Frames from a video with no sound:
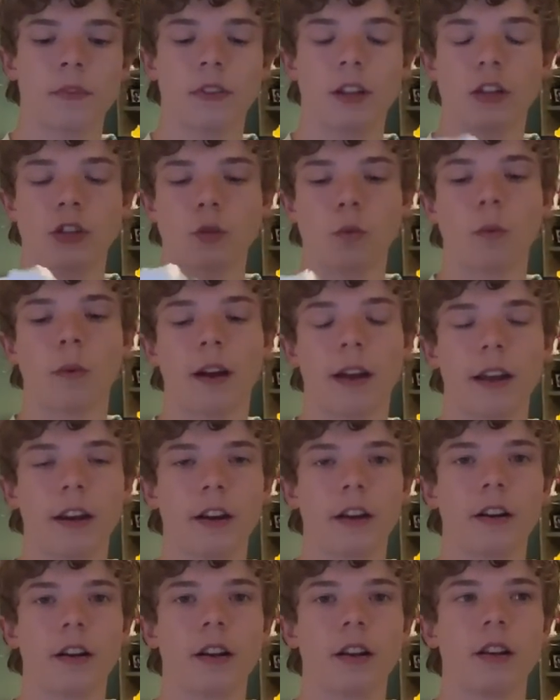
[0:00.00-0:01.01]
that's
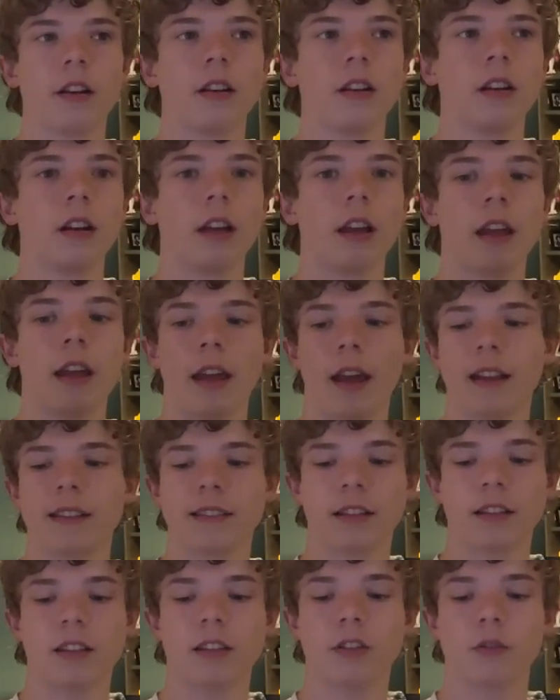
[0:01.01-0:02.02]
wired. It has
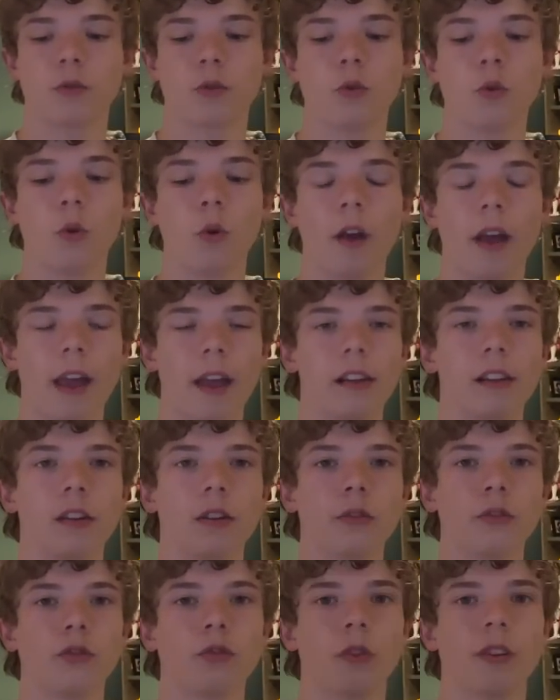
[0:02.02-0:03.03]
like these cool
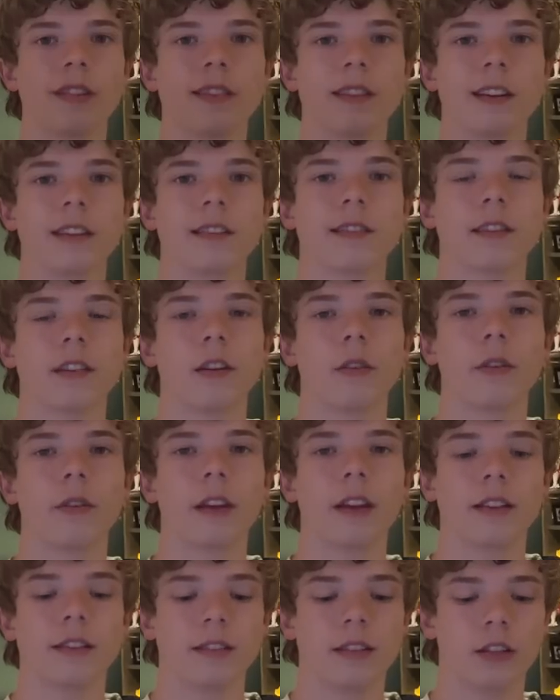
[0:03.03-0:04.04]
Halo joysticks that don't
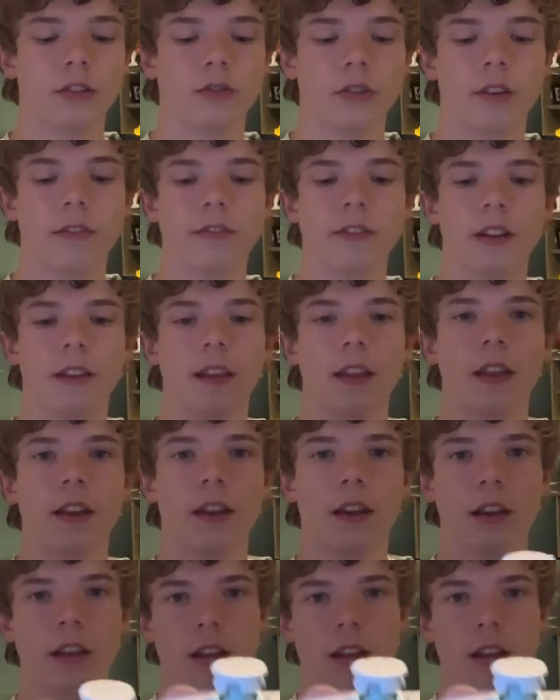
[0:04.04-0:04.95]
get stick drift. And then